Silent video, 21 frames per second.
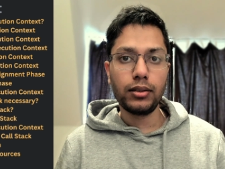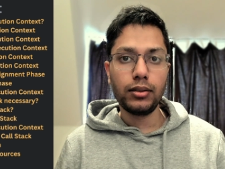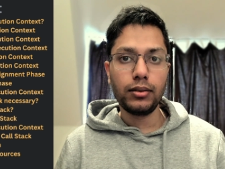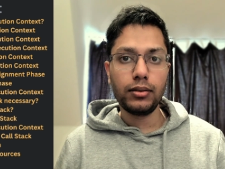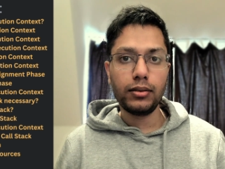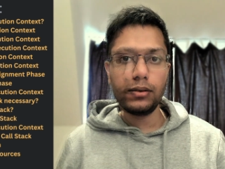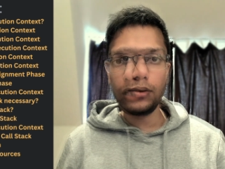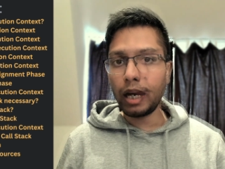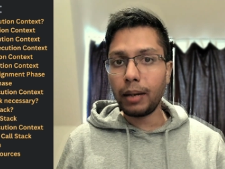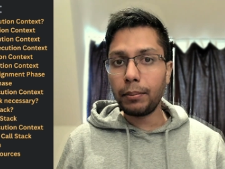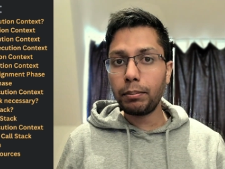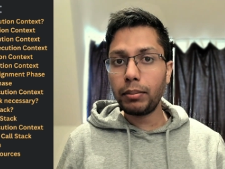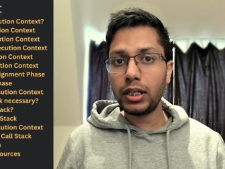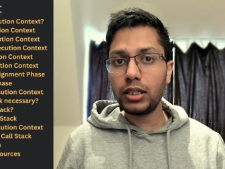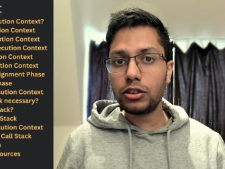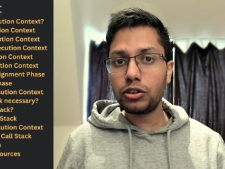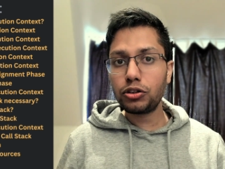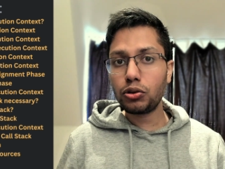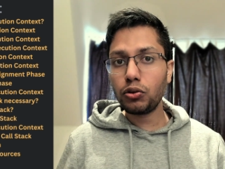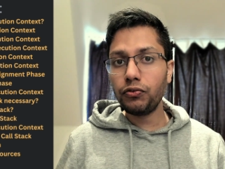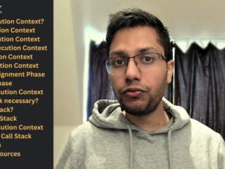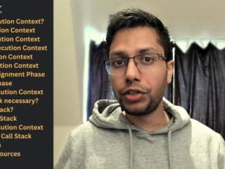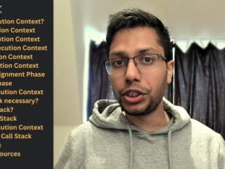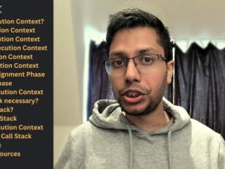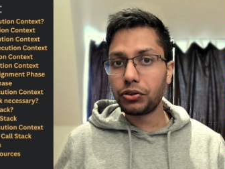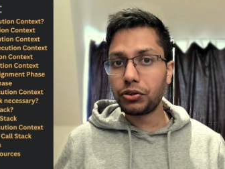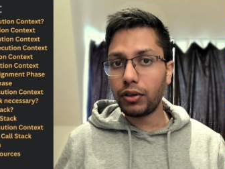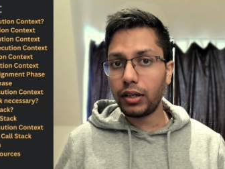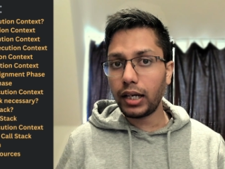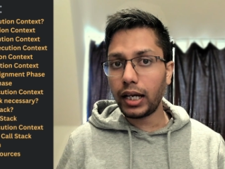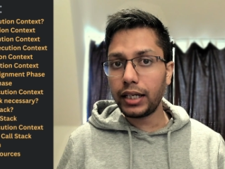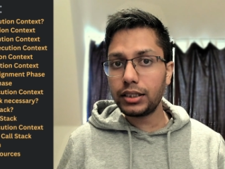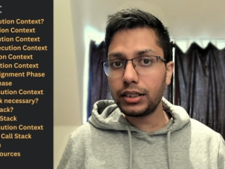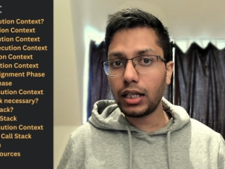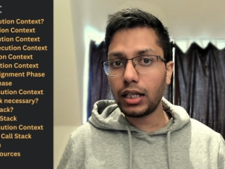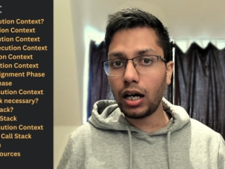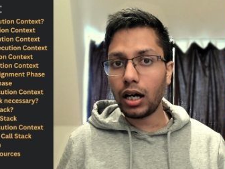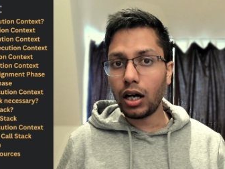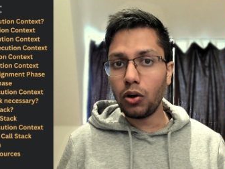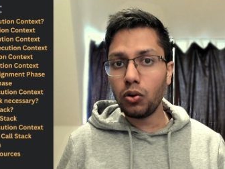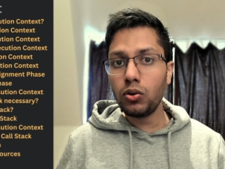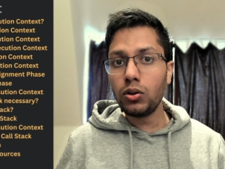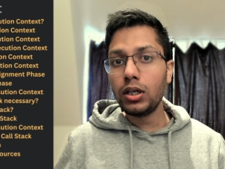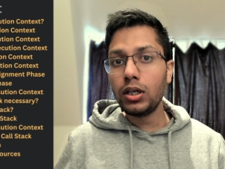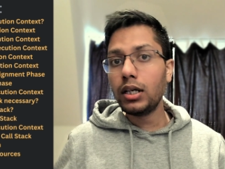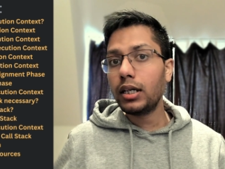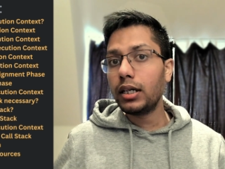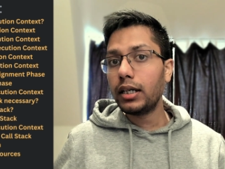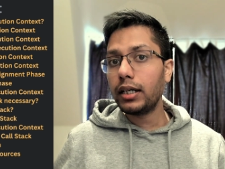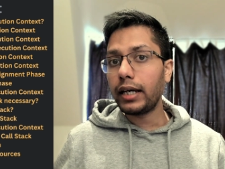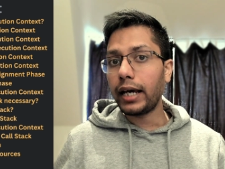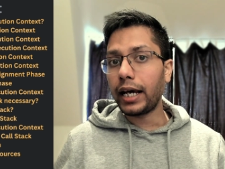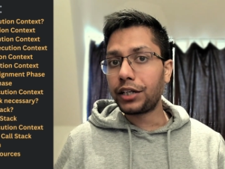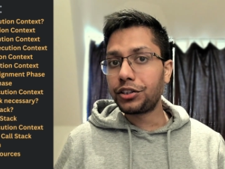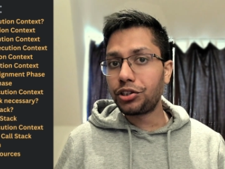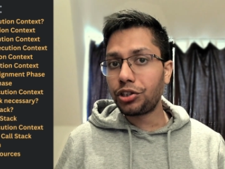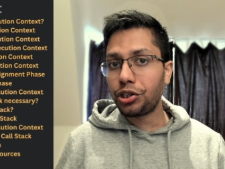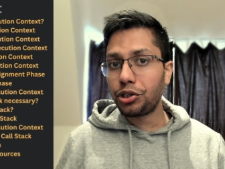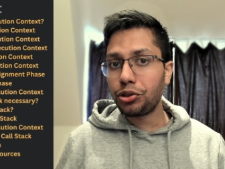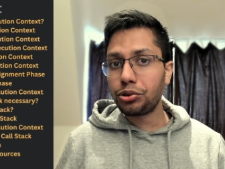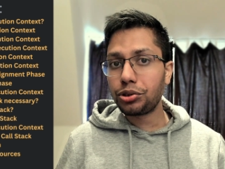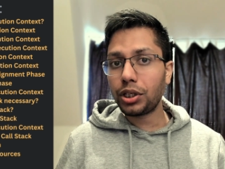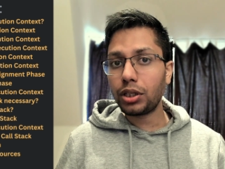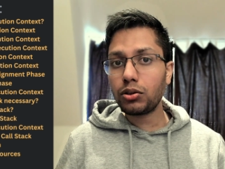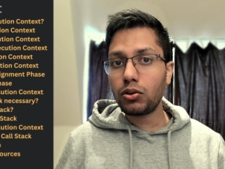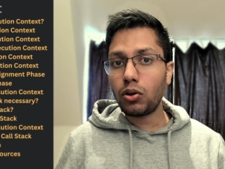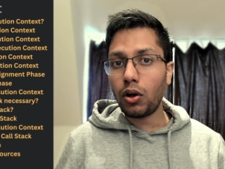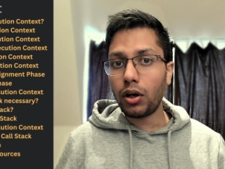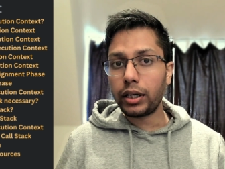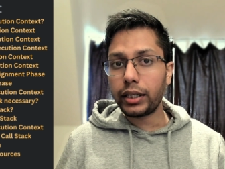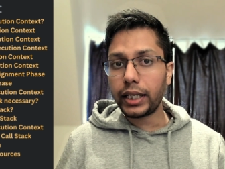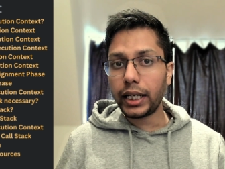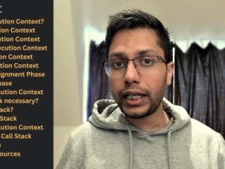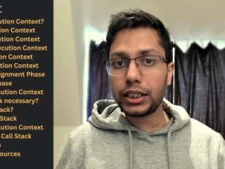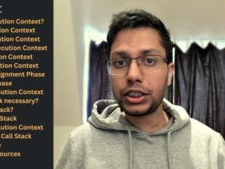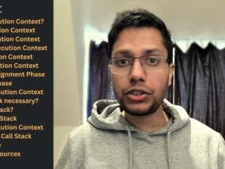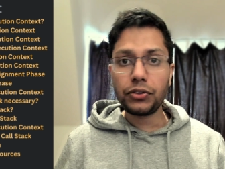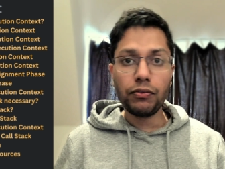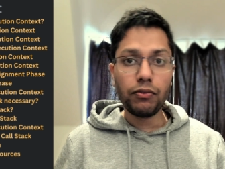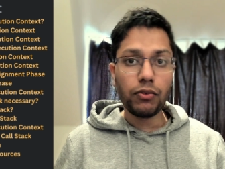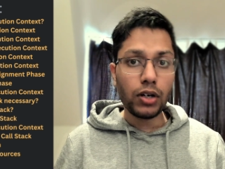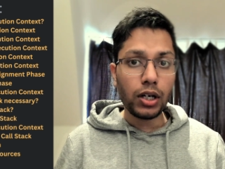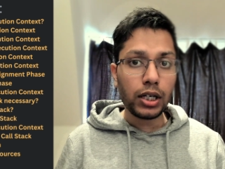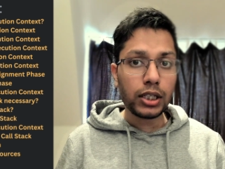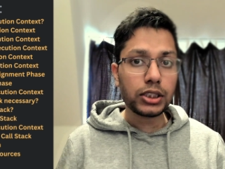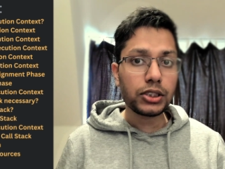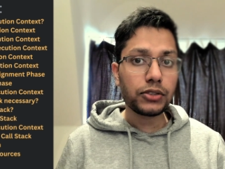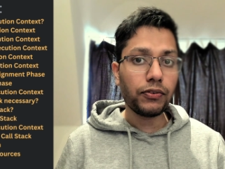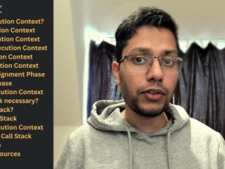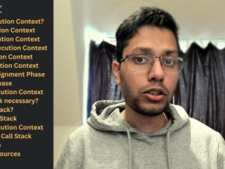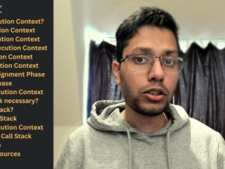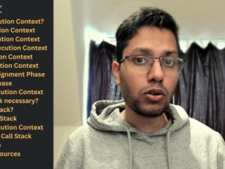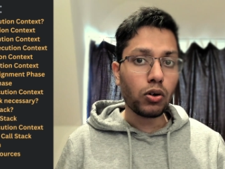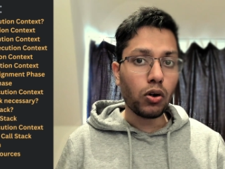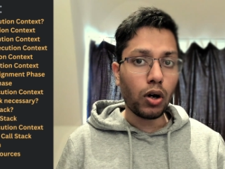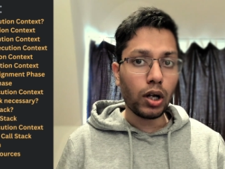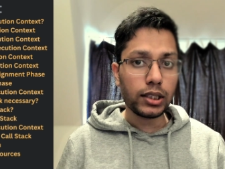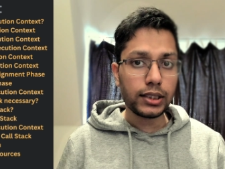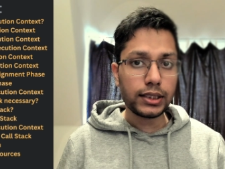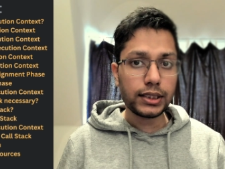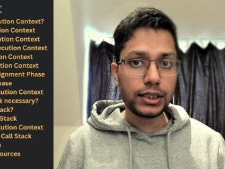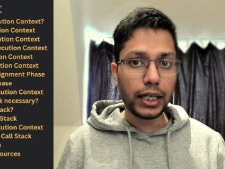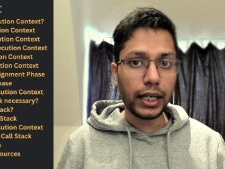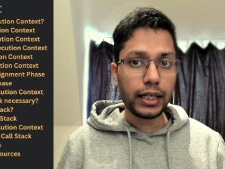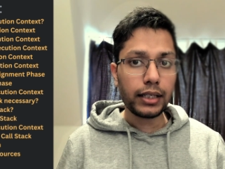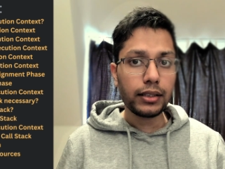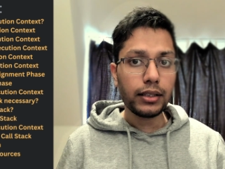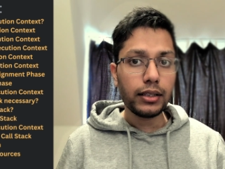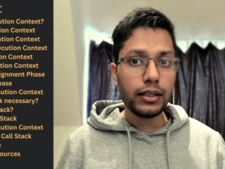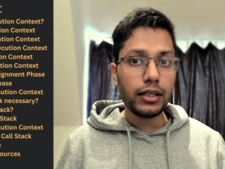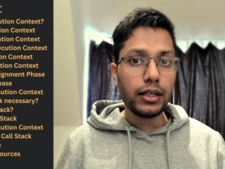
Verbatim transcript: Examples to visualize how execution context works with call stack,